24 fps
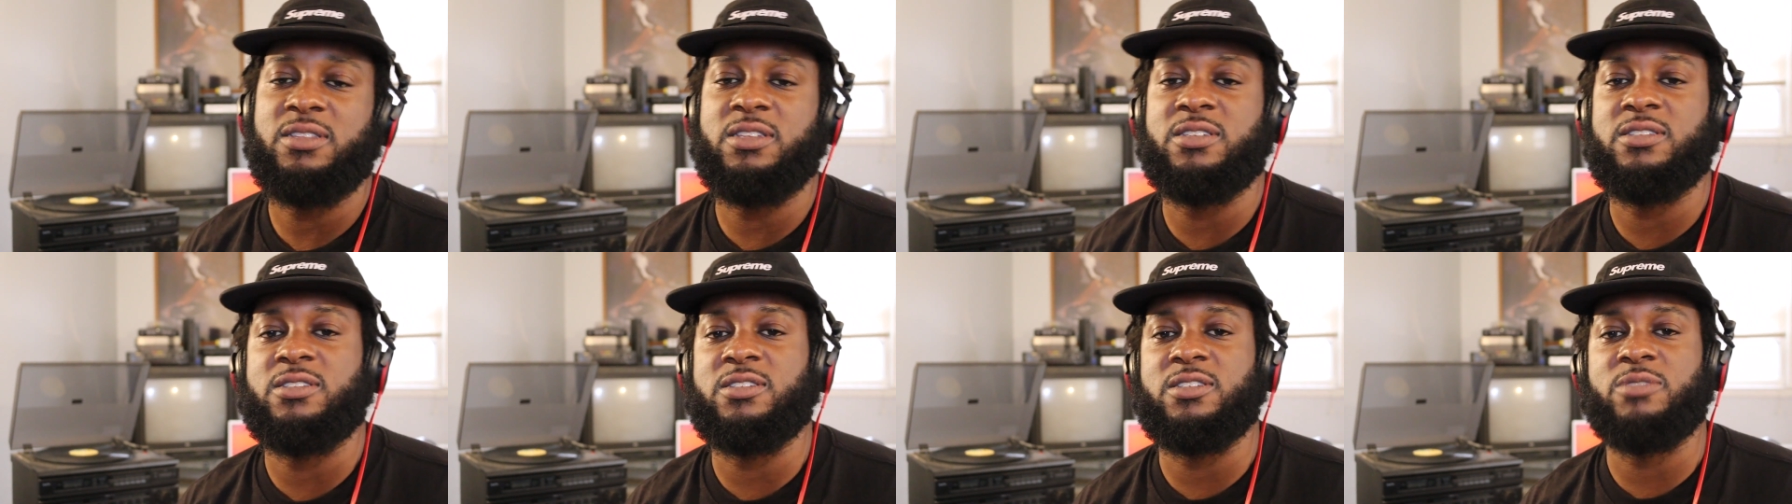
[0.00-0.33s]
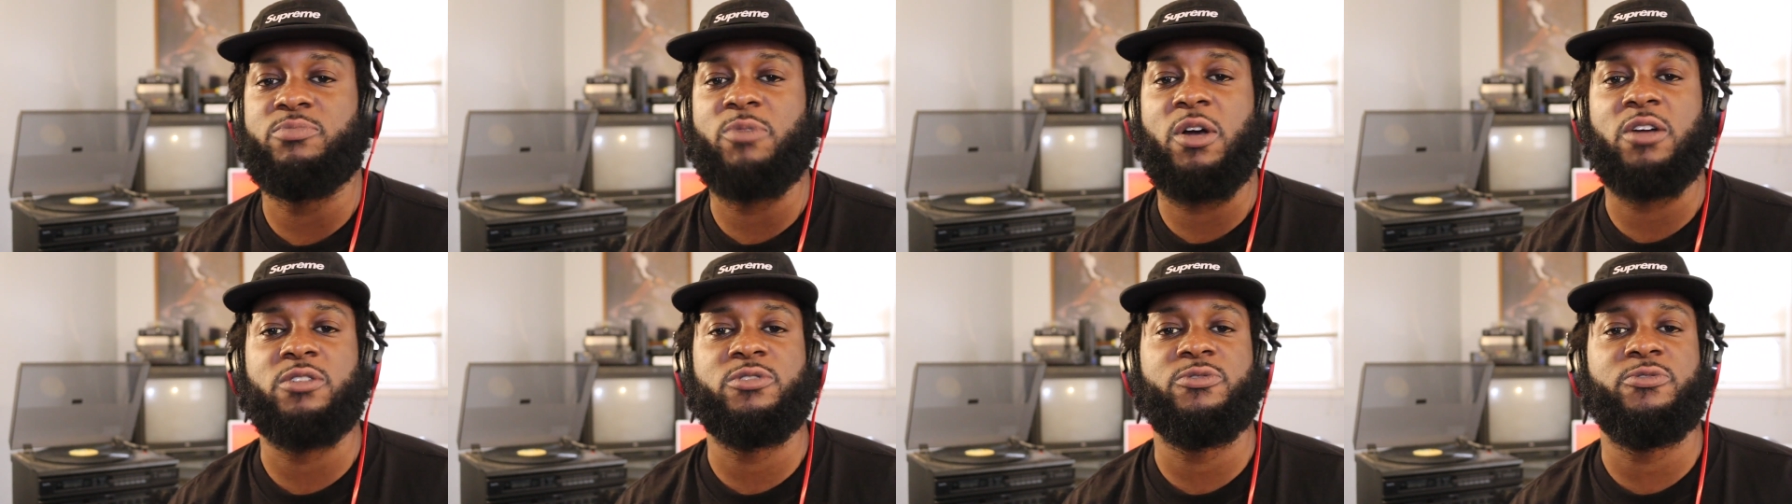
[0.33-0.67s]
This
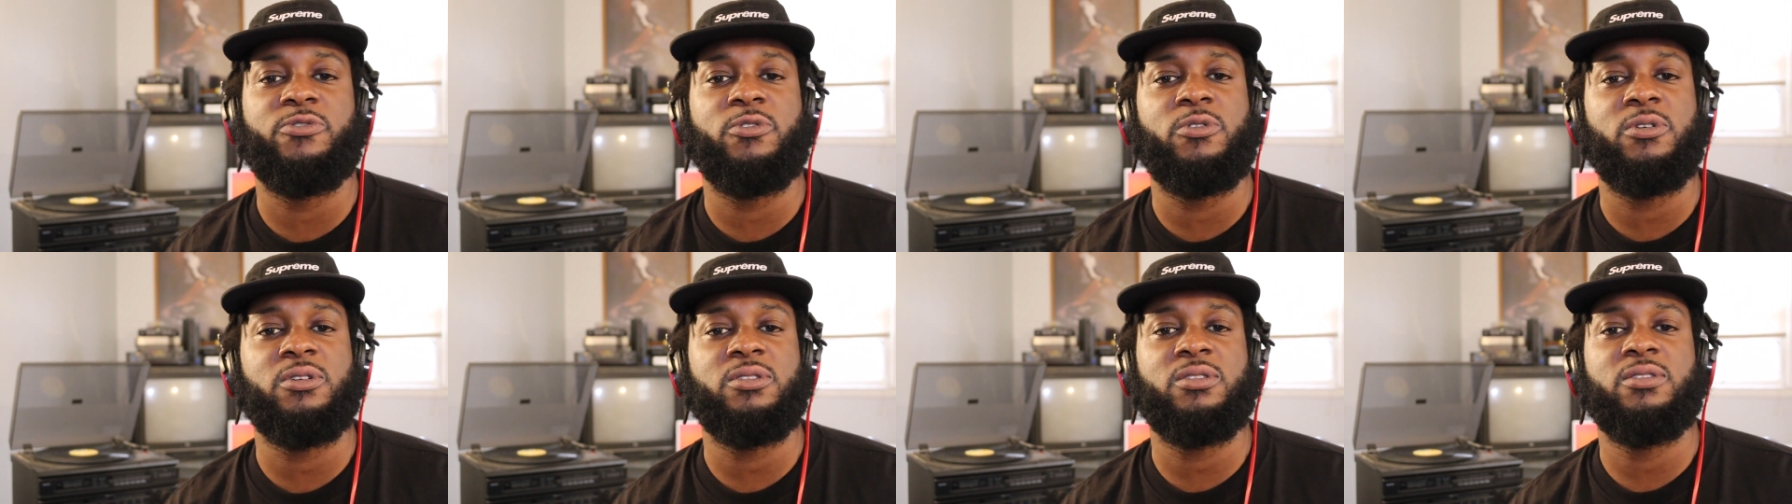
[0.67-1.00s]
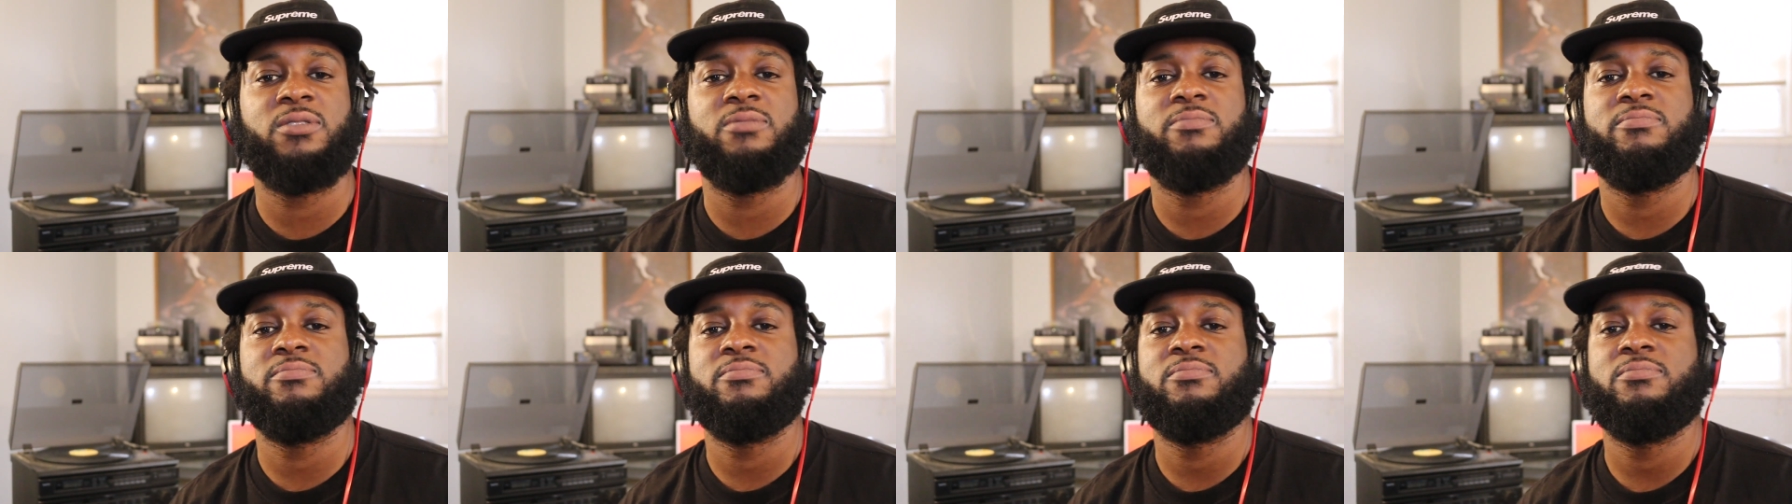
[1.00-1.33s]
is March Forth.
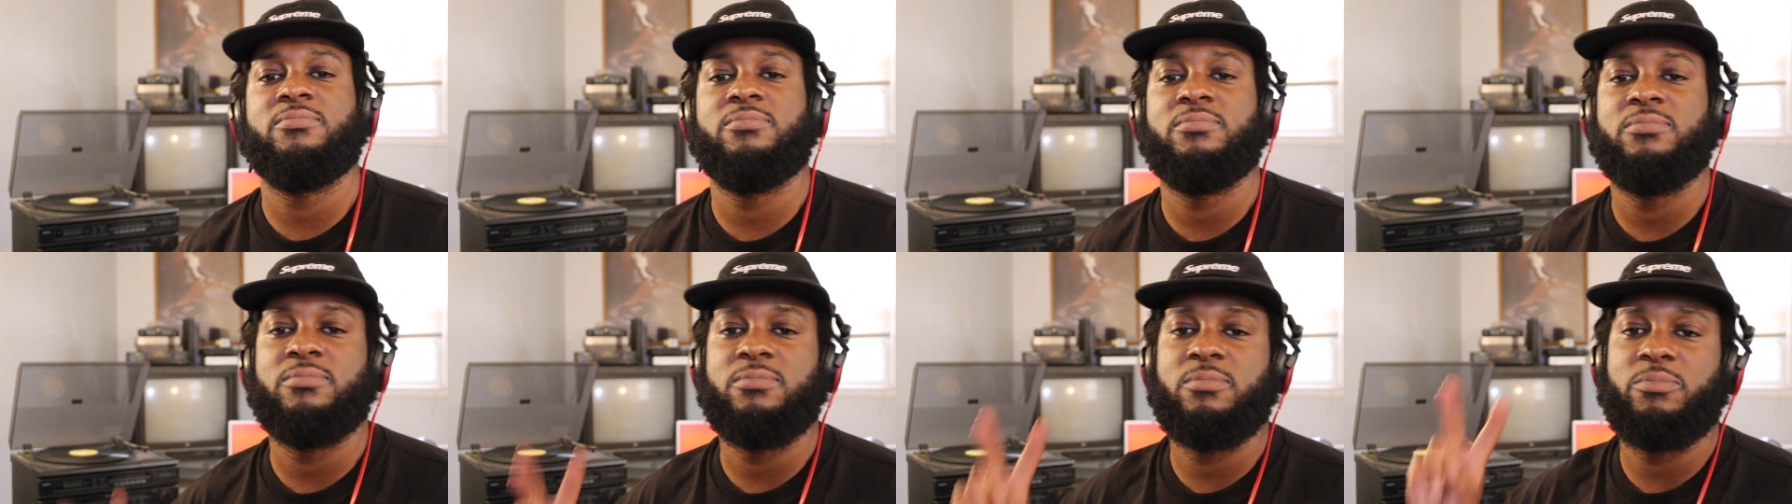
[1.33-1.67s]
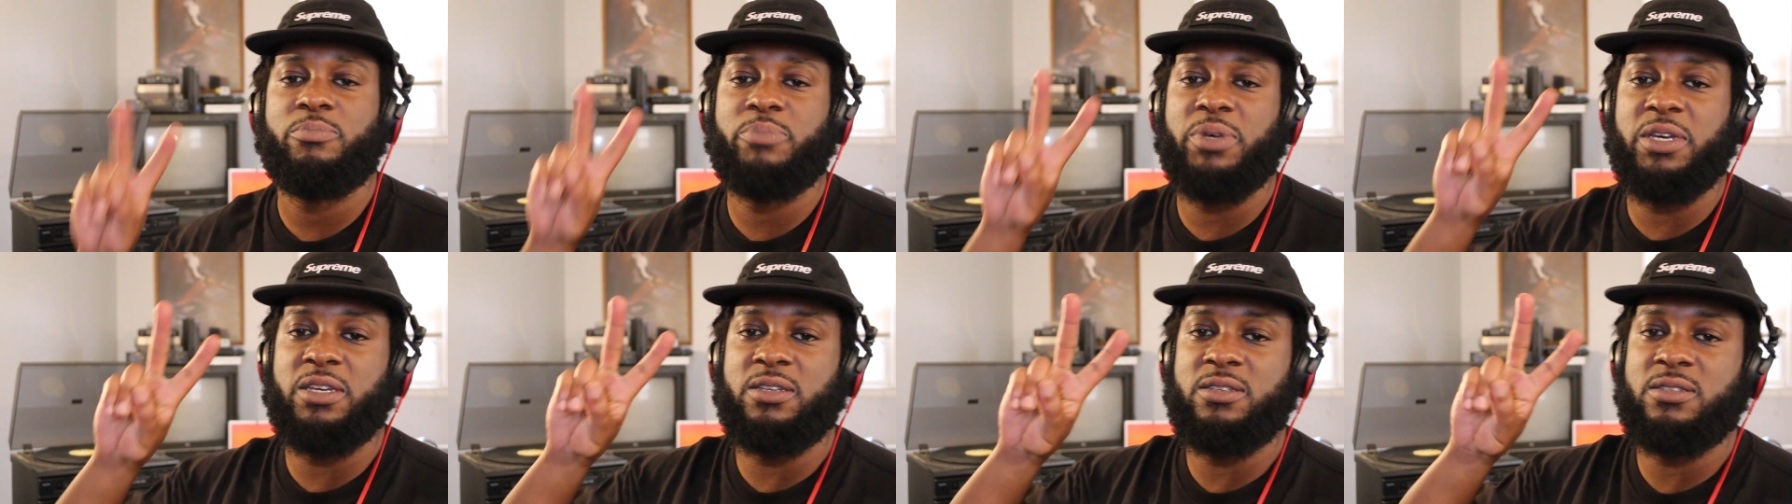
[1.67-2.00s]

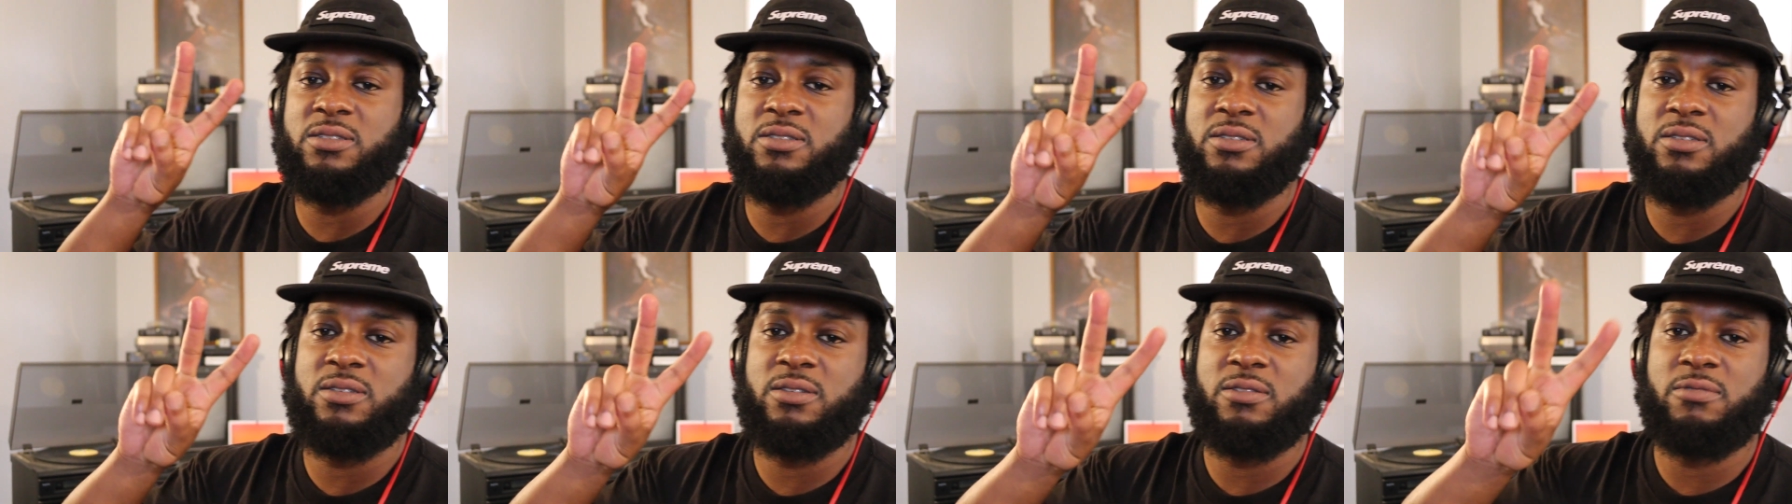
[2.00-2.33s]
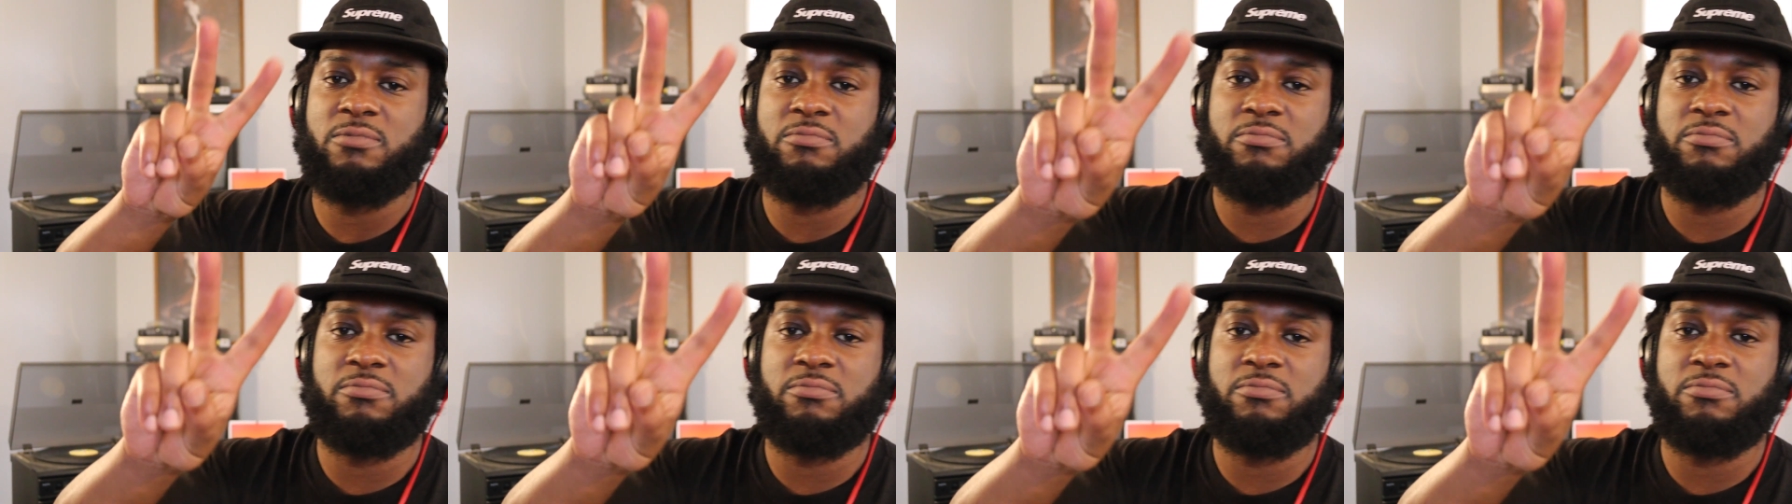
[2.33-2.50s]
Peace.